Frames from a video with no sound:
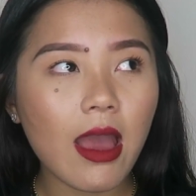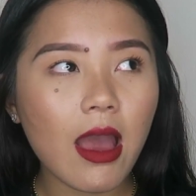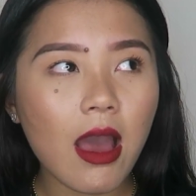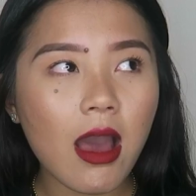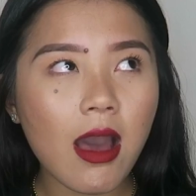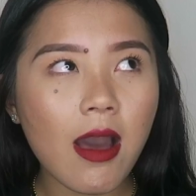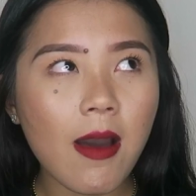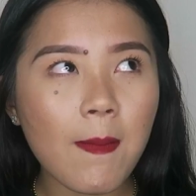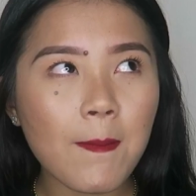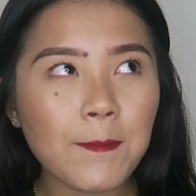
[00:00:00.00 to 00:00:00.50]

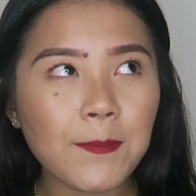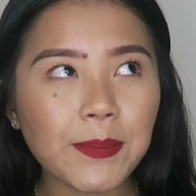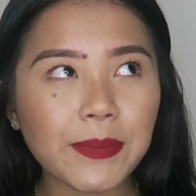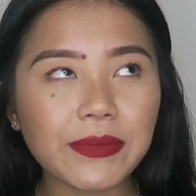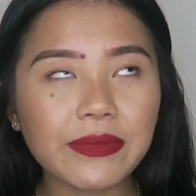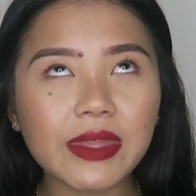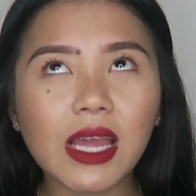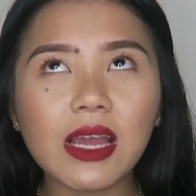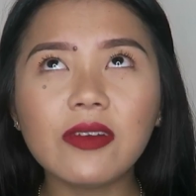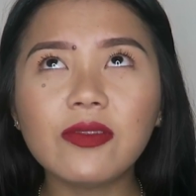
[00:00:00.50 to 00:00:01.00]

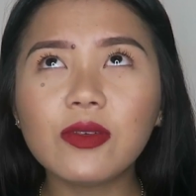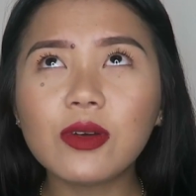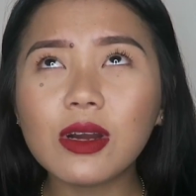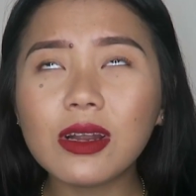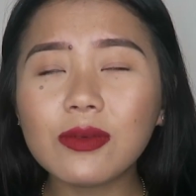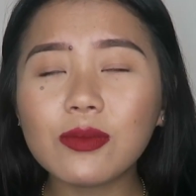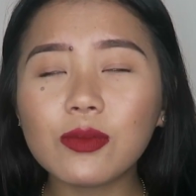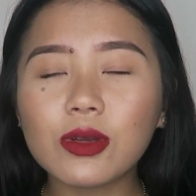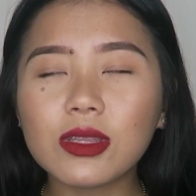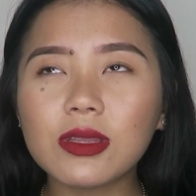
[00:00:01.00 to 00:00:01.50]
I
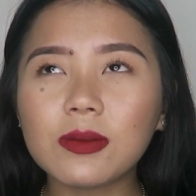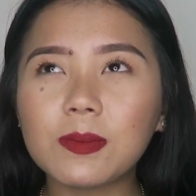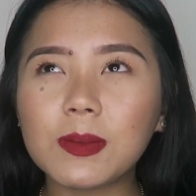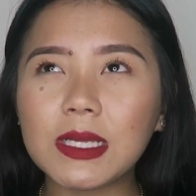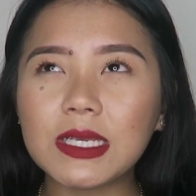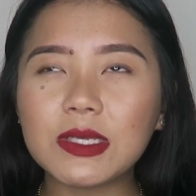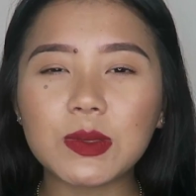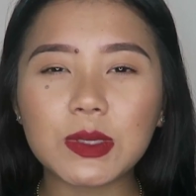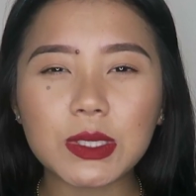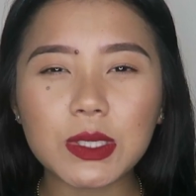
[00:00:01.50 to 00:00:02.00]
forgot what the
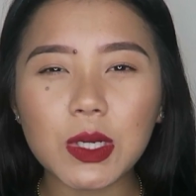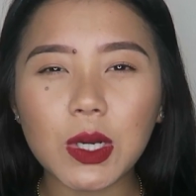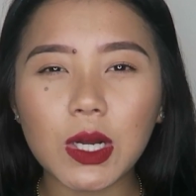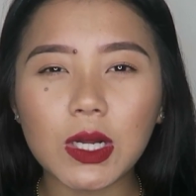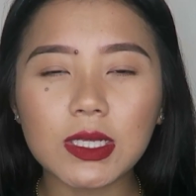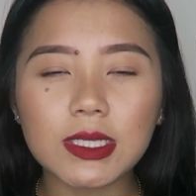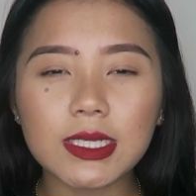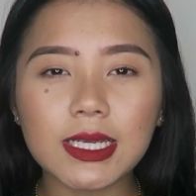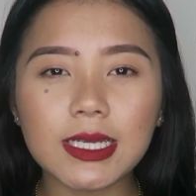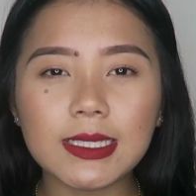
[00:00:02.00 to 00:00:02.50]
place was
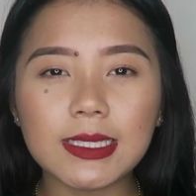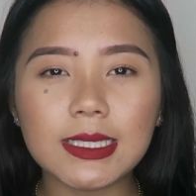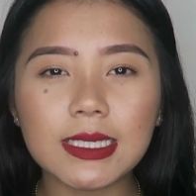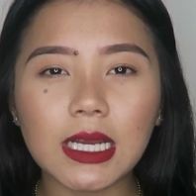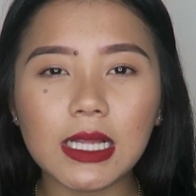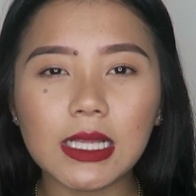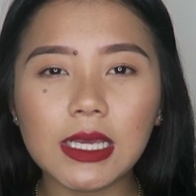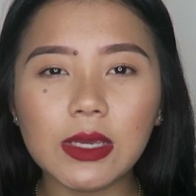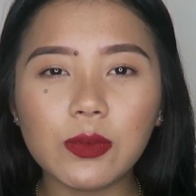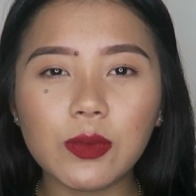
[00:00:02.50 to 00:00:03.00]
called in
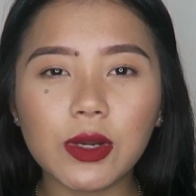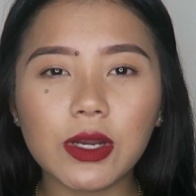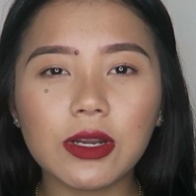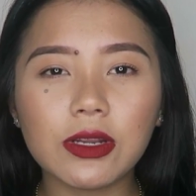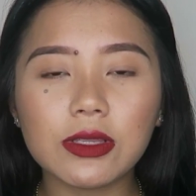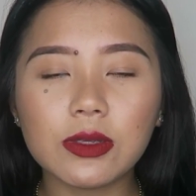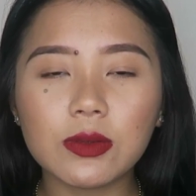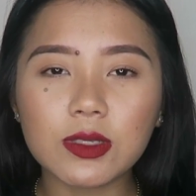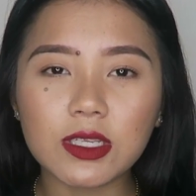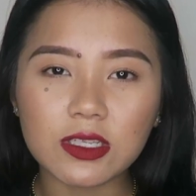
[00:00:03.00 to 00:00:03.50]
Delhi
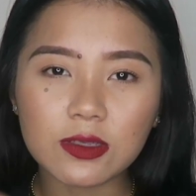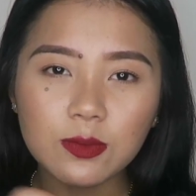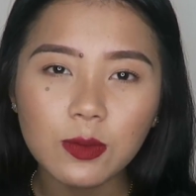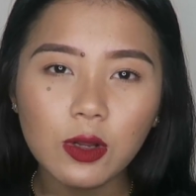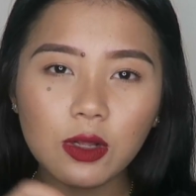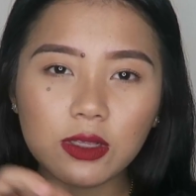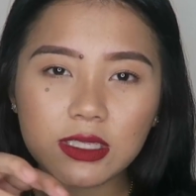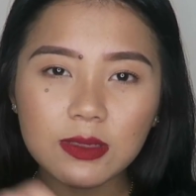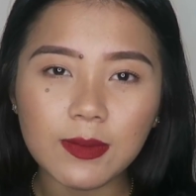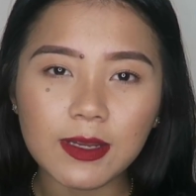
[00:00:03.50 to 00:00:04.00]
where there was a
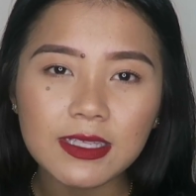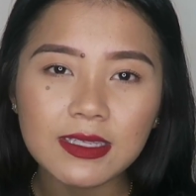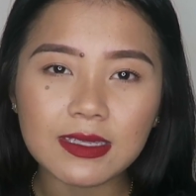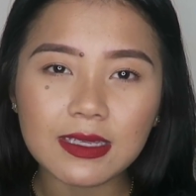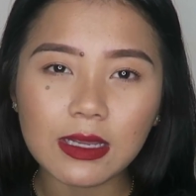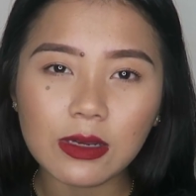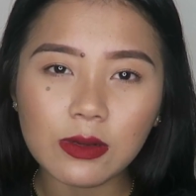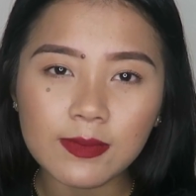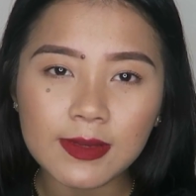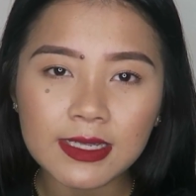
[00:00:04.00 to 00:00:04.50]
small Tibetan
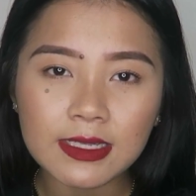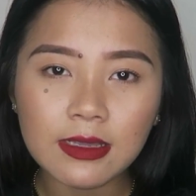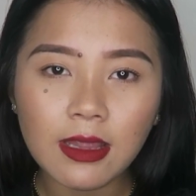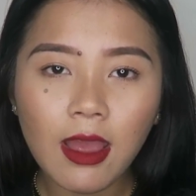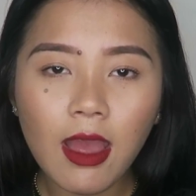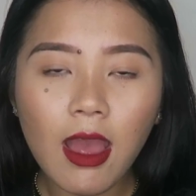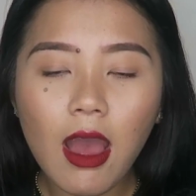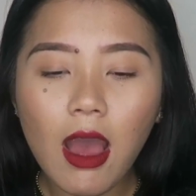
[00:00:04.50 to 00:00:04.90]
settlement.